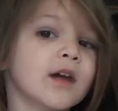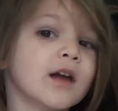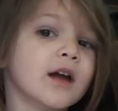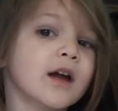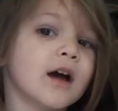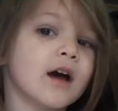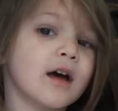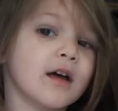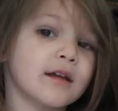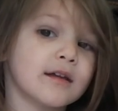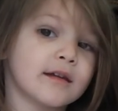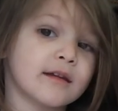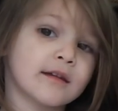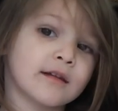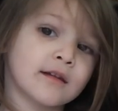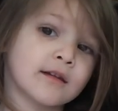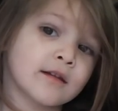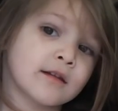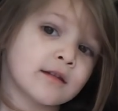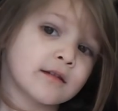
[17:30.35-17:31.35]
Because
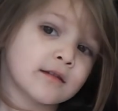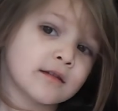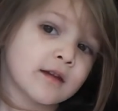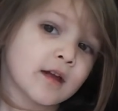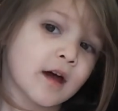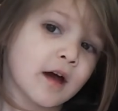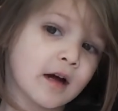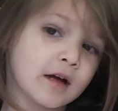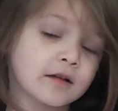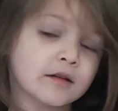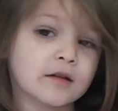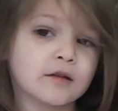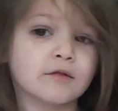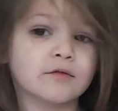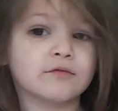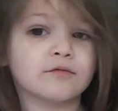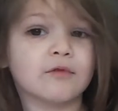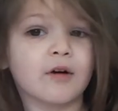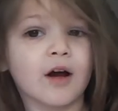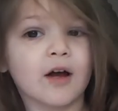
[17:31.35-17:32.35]
that
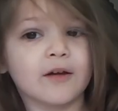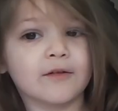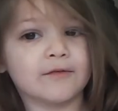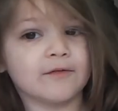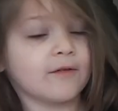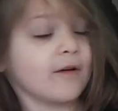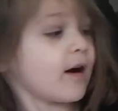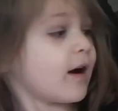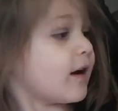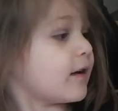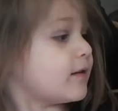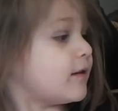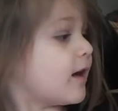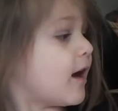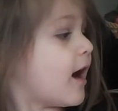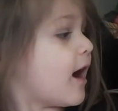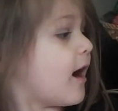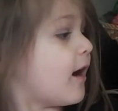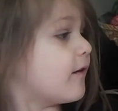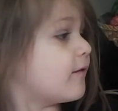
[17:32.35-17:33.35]
didn't Wi-Fi
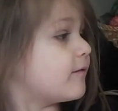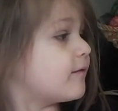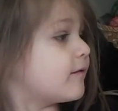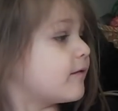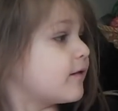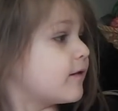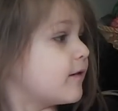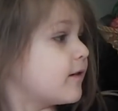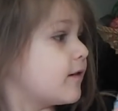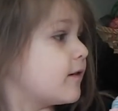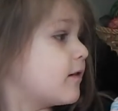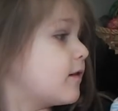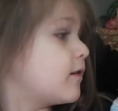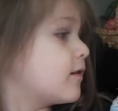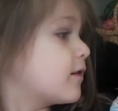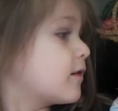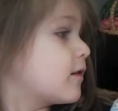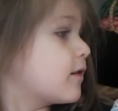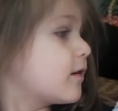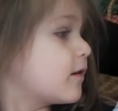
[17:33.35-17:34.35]
that.
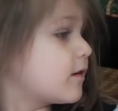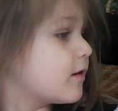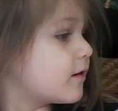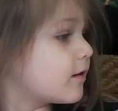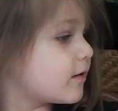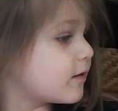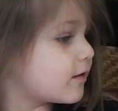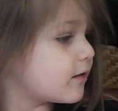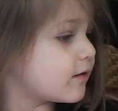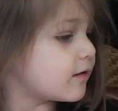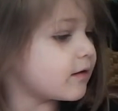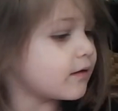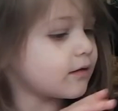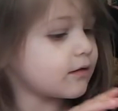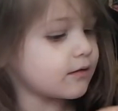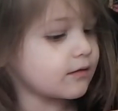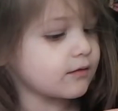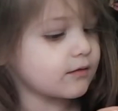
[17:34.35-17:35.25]
Did you use glue?